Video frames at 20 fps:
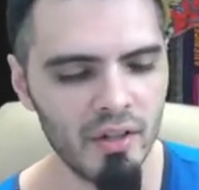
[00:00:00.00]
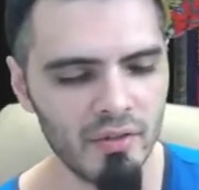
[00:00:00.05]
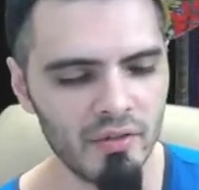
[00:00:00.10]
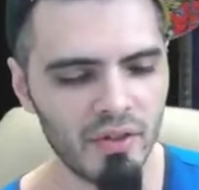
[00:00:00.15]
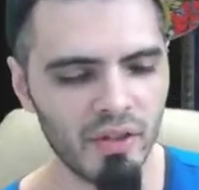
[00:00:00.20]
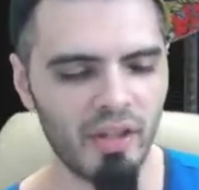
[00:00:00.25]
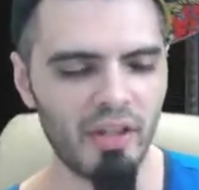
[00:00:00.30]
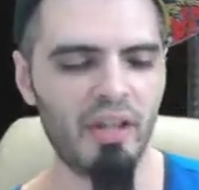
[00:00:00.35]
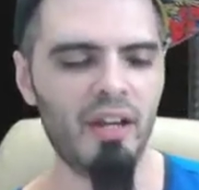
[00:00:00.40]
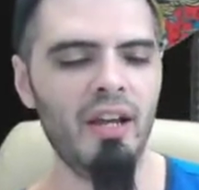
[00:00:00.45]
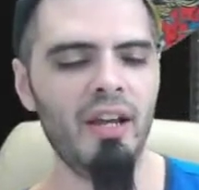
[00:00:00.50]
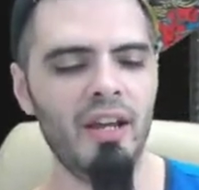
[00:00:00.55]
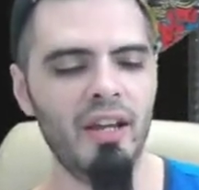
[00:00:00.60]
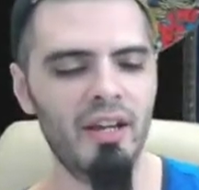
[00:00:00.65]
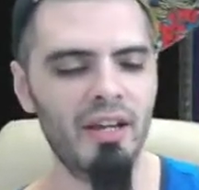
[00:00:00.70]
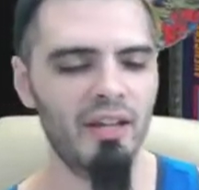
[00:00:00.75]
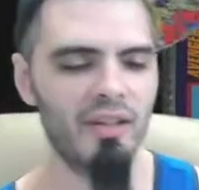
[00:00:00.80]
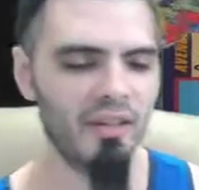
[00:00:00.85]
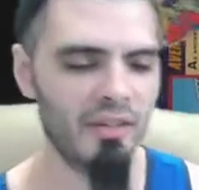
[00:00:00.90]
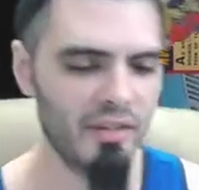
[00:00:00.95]
For
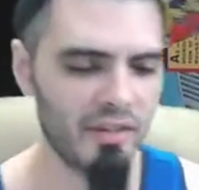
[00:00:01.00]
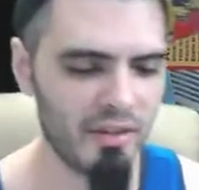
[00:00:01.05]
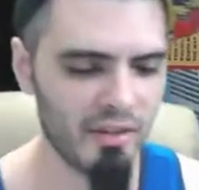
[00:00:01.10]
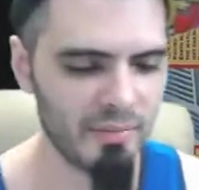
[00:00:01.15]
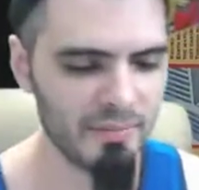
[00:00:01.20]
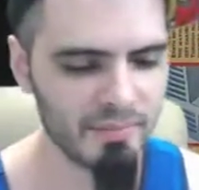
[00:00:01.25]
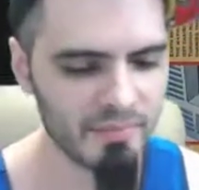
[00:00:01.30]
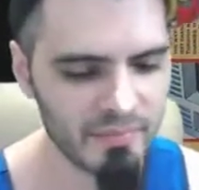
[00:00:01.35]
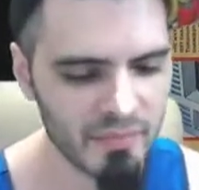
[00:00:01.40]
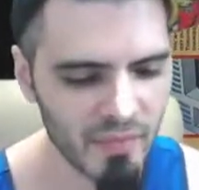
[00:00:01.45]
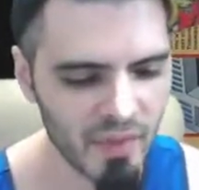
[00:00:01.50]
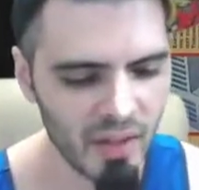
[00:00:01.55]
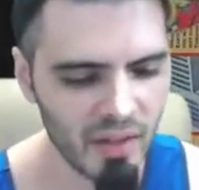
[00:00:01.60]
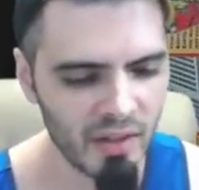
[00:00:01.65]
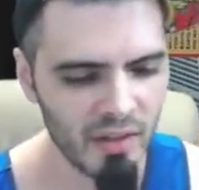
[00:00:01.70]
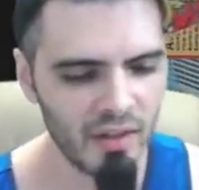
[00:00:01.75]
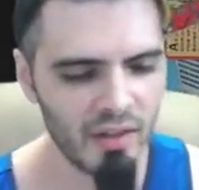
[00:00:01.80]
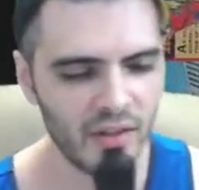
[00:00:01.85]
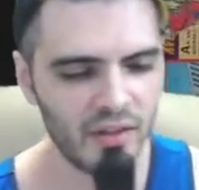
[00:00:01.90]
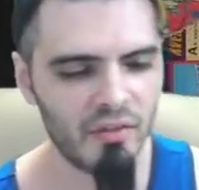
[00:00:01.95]
Canada,
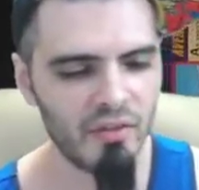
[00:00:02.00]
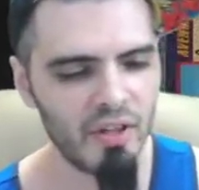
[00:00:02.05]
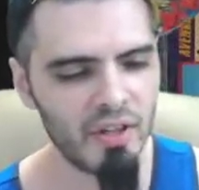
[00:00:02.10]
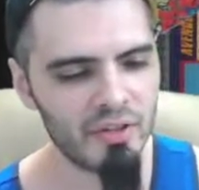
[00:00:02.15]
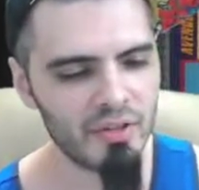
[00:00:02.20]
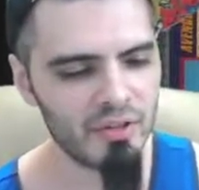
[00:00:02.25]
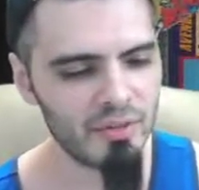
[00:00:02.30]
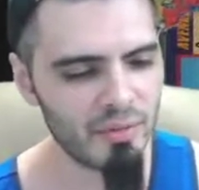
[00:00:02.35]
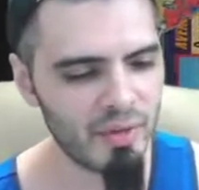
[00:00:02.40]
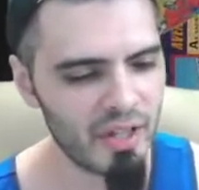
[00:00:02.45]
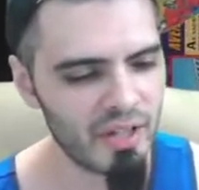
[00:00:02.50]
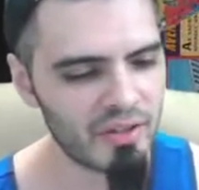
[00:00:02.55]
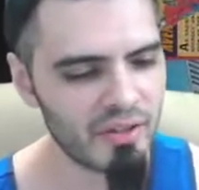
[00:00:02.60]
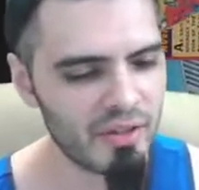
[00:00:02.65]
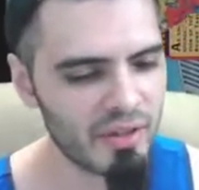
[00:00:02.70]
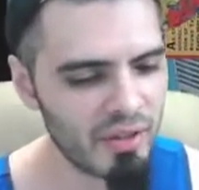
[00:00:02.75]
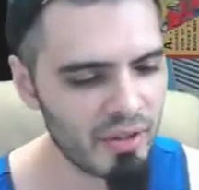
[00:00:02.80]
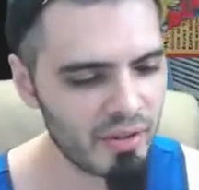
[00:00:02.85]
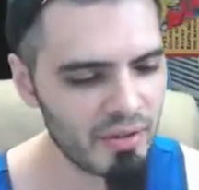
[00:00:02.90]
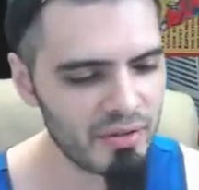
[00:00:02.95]
Avengers West
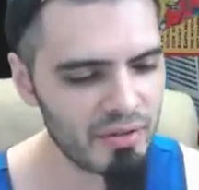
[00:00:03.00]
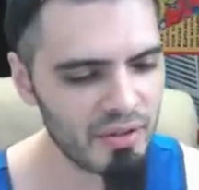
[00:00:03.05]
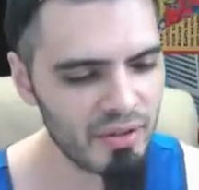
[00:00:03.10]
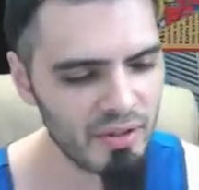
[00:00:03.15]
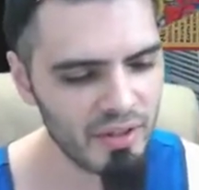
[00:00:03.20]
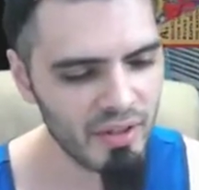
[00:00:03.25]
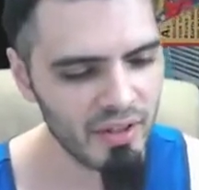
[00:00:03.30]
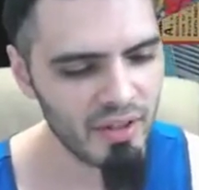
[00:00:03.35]
Coast,